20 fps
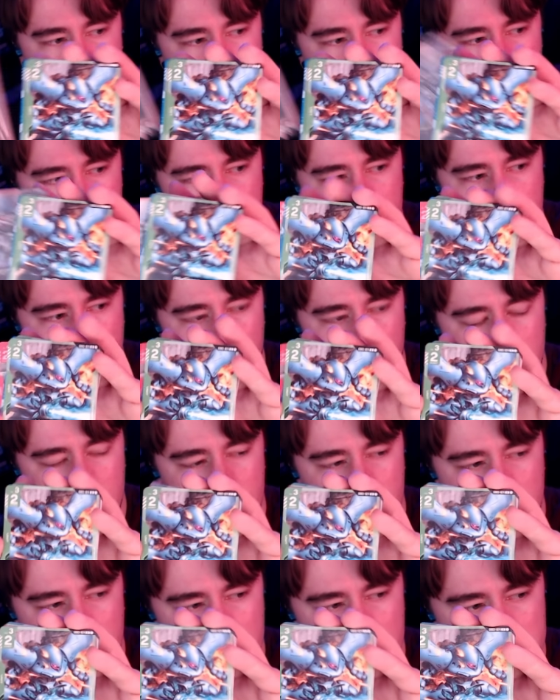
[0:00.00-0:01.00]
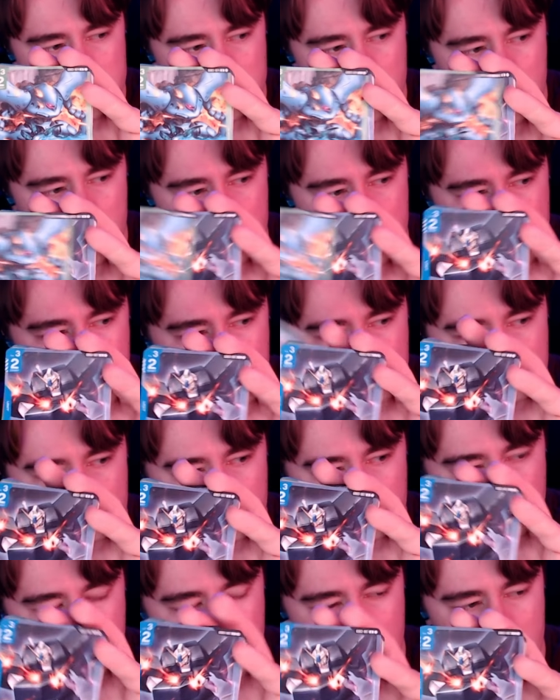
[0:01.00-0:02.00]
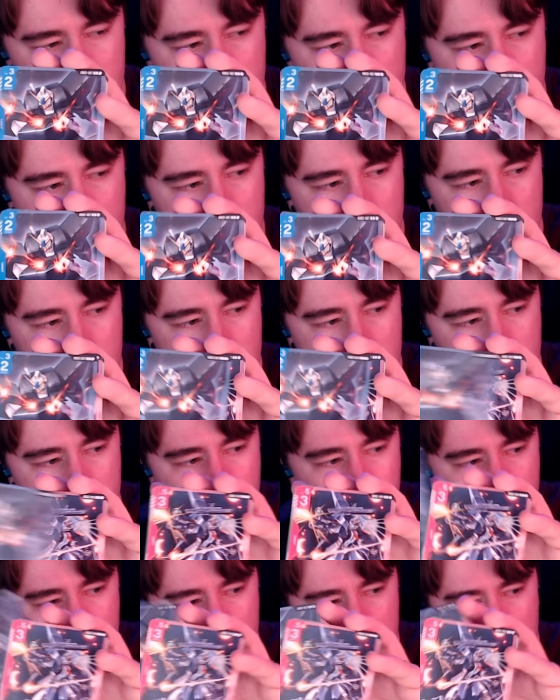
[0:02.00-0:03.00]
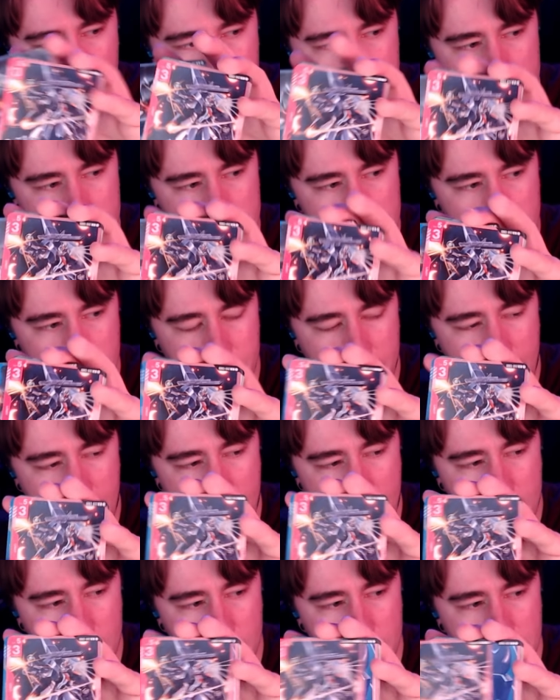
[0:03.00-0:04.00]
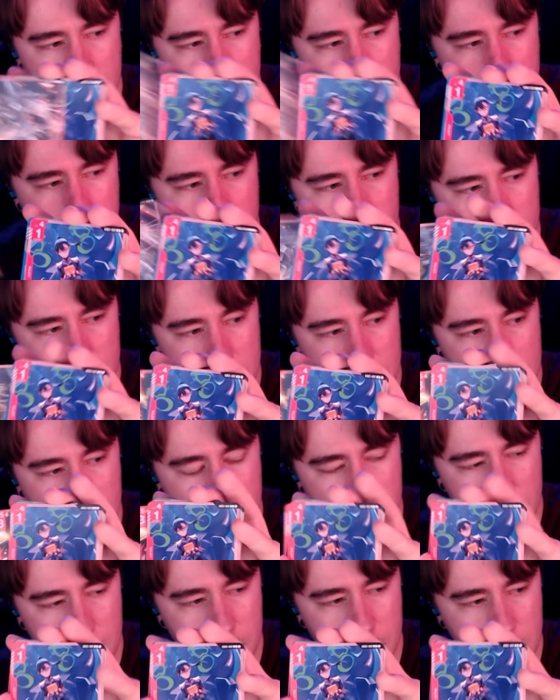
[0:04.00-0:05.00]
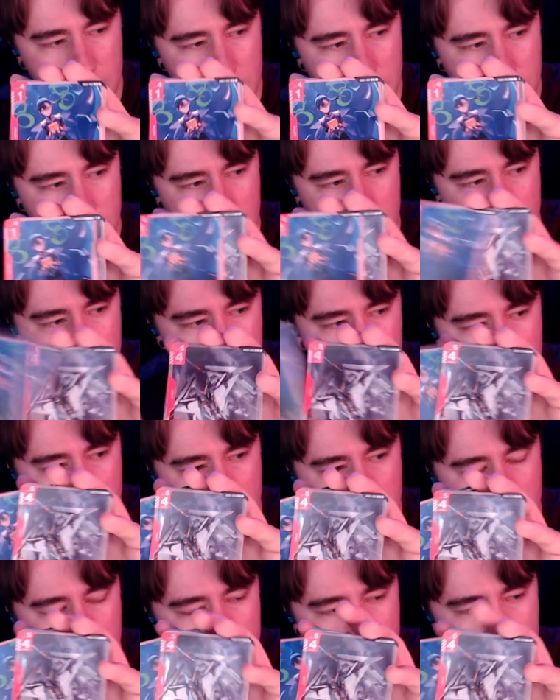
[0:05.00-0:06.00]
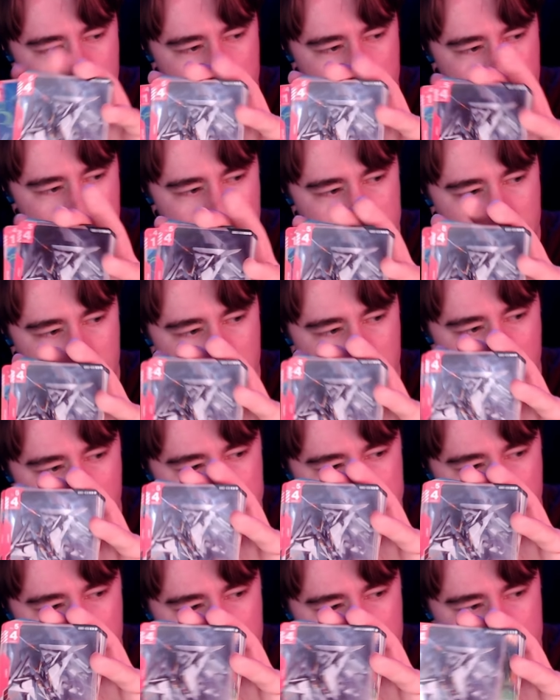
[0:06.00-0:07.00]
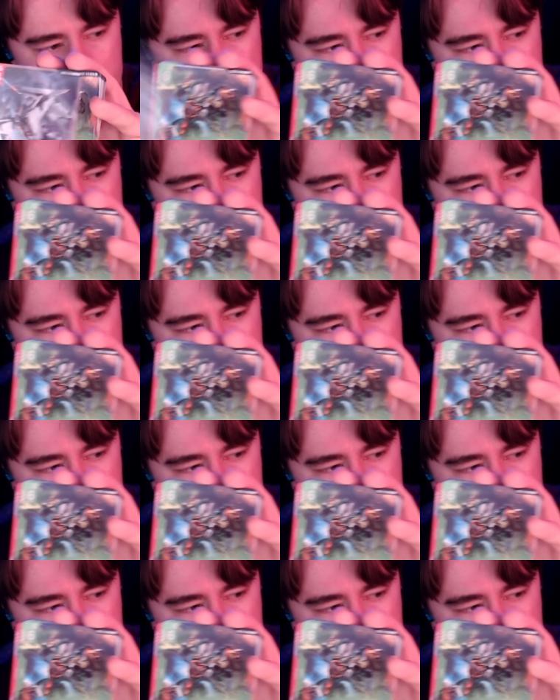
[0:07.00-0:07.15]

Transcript: your foil resource that you get is the pack that could potentially have a God pack.